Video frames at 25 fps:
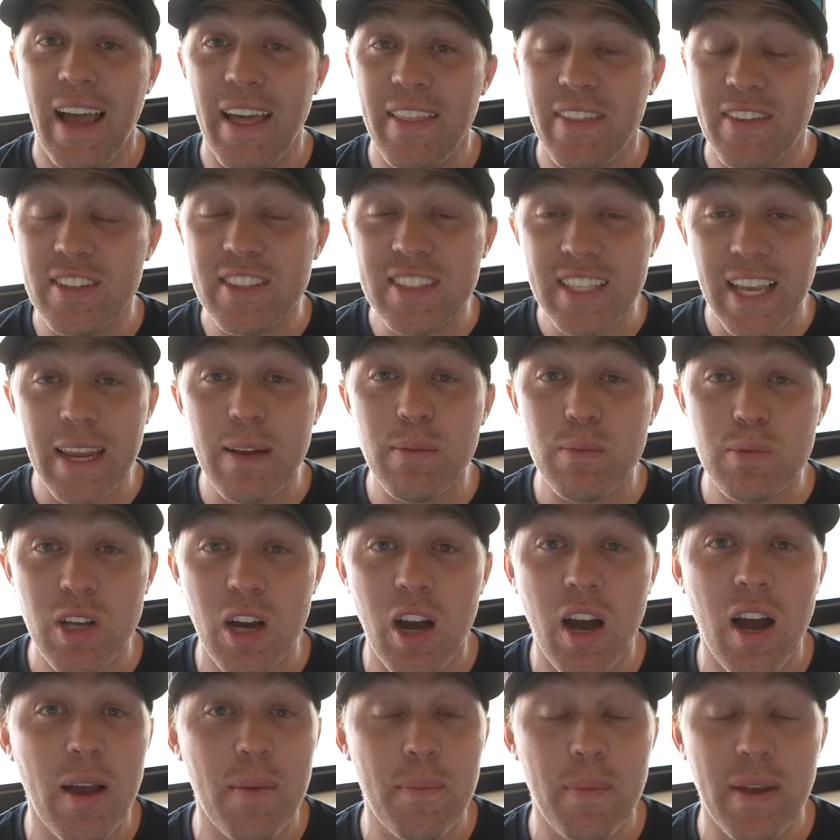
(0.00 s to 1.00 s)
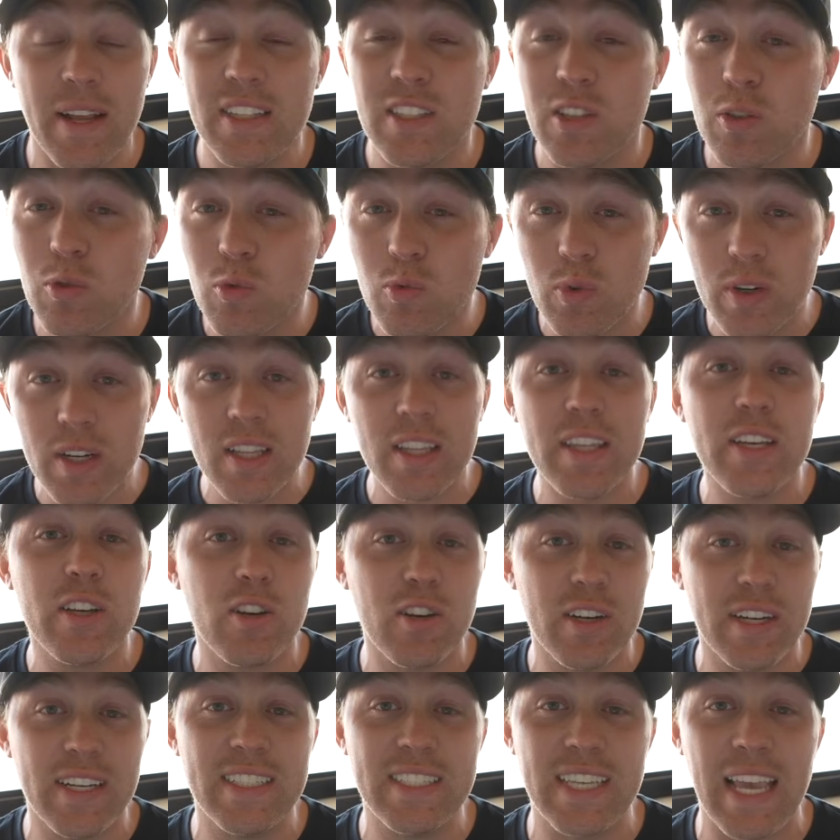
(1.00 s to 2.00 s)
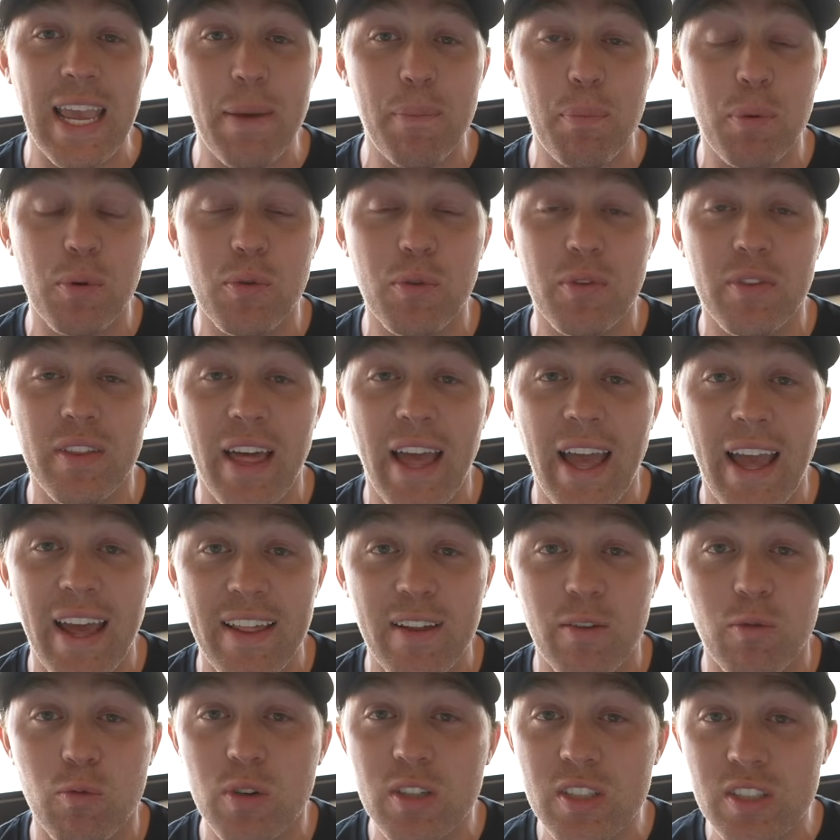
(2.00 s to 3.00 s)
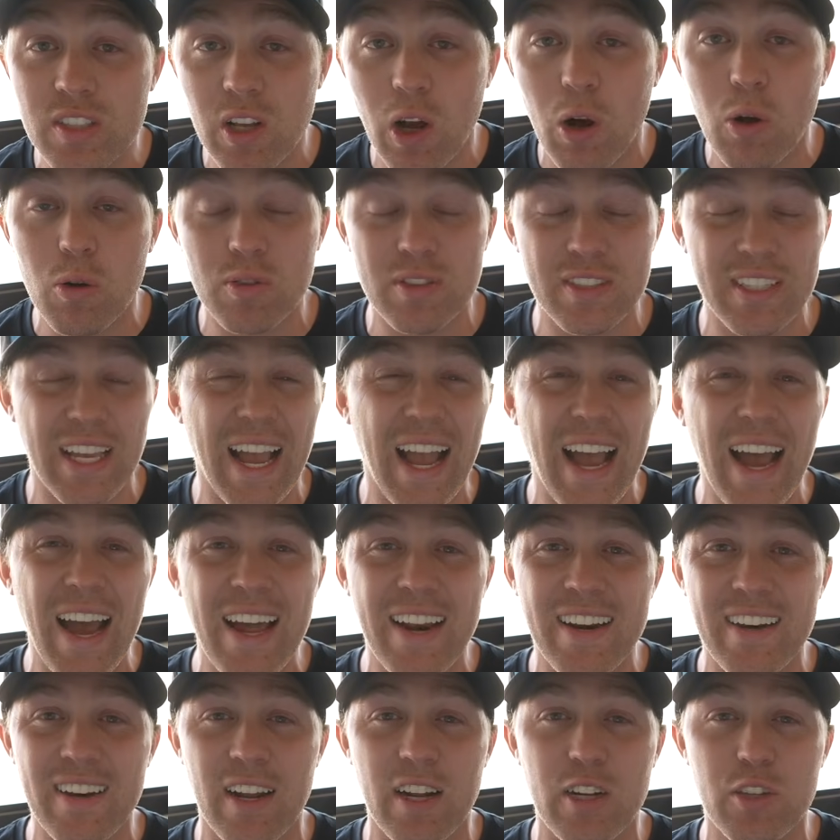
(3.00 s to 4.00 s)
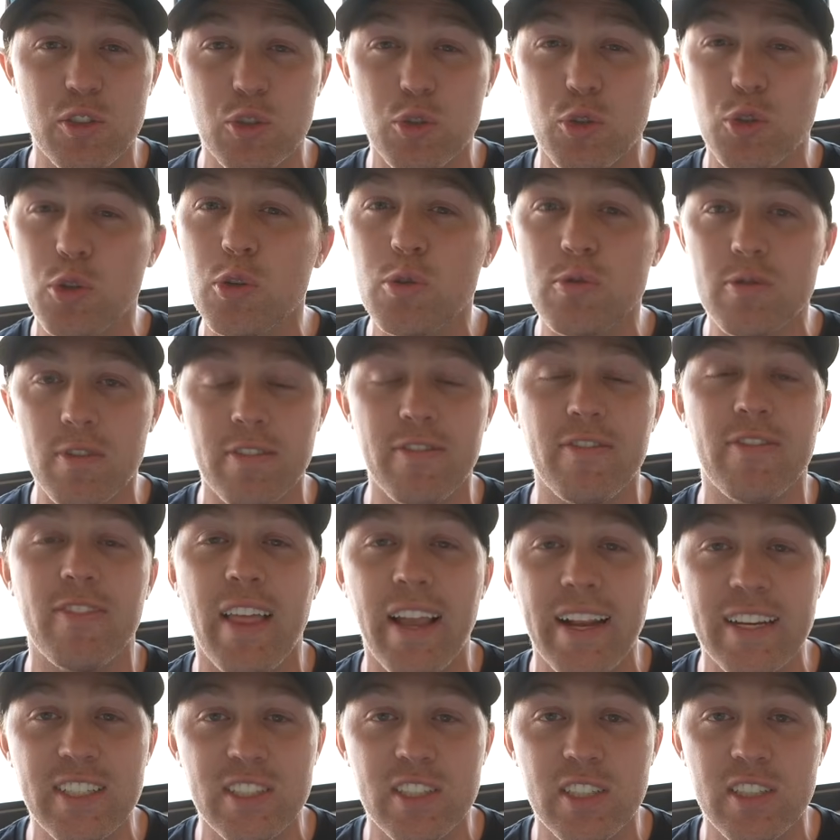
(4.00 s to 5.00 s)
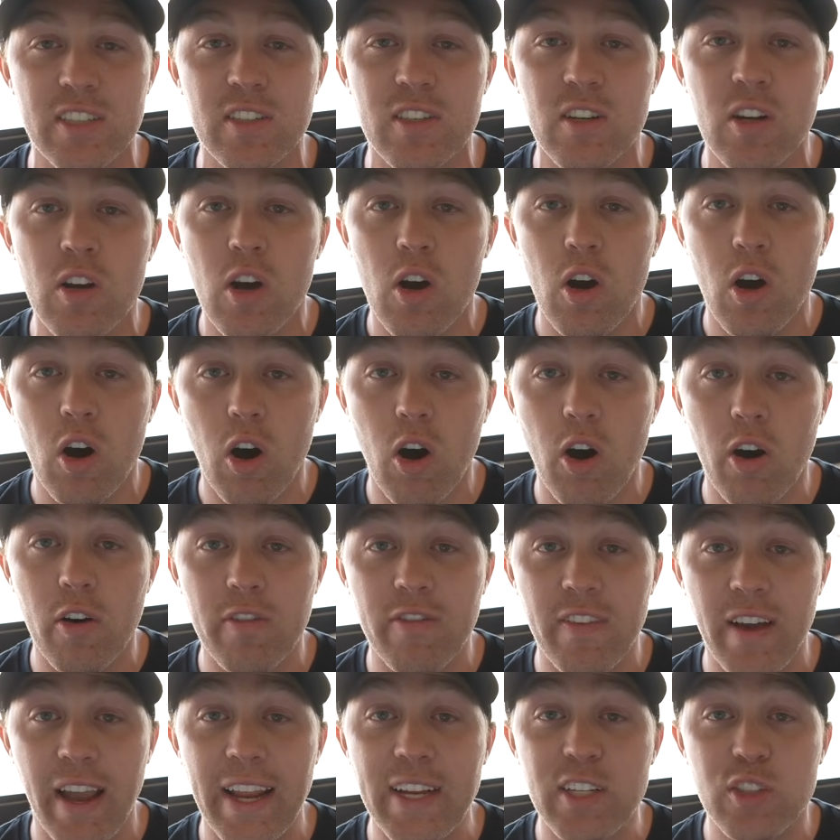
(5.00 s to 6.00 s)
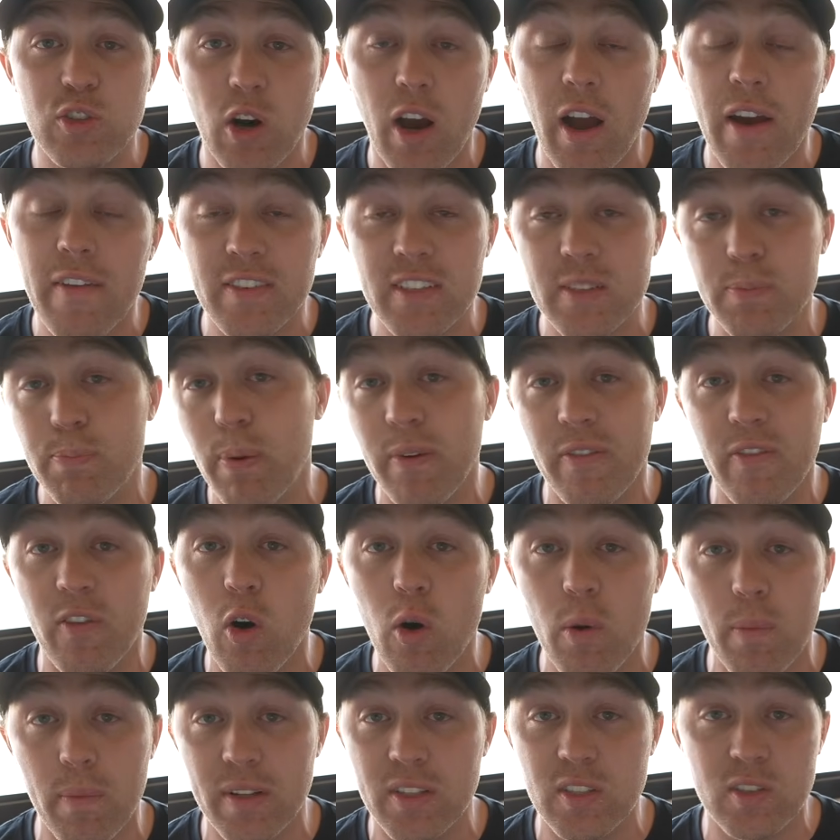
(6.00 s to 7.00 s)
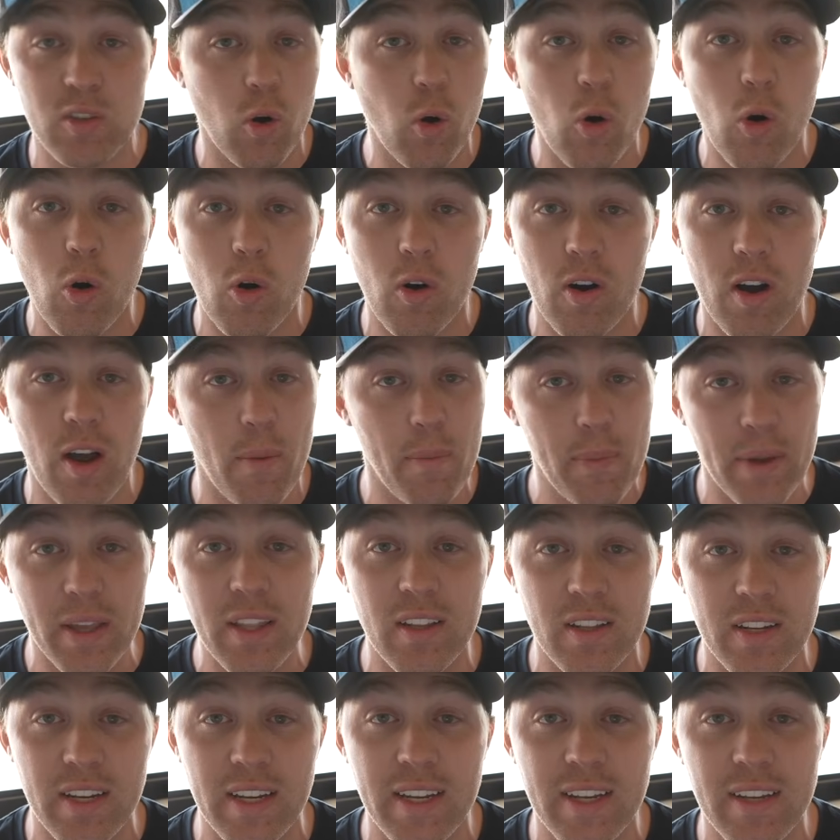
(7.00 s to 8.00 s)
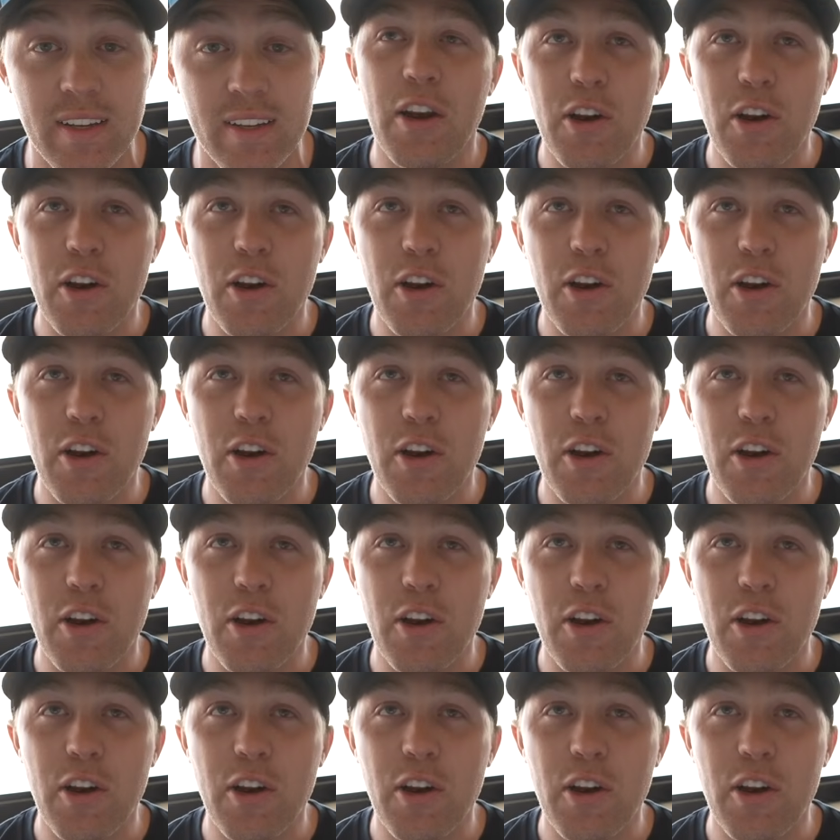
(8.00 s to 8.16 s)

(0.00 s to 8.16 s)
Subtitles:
At the same time, it's a really good example that results aren't a true reflection of a driver's performance or ability.